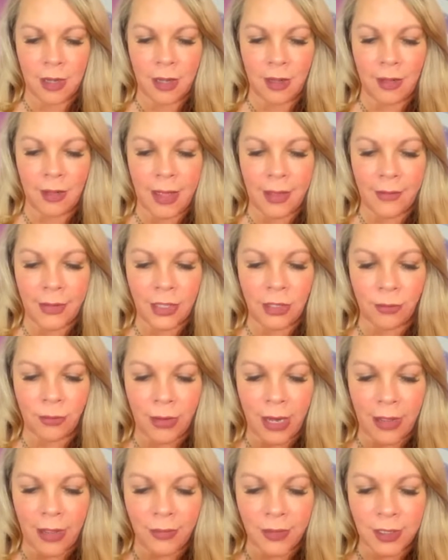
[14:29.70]
allowing your
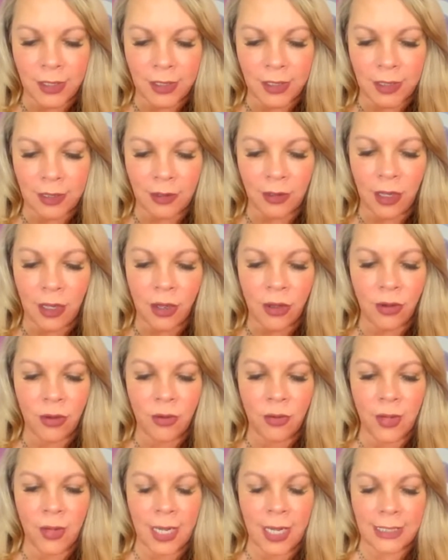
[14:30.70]
breath to
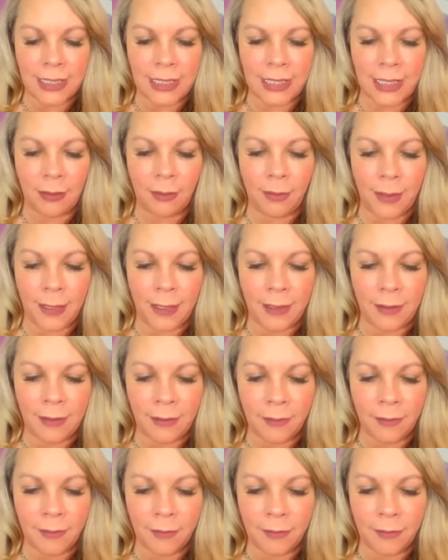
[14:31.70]
slow and deepen,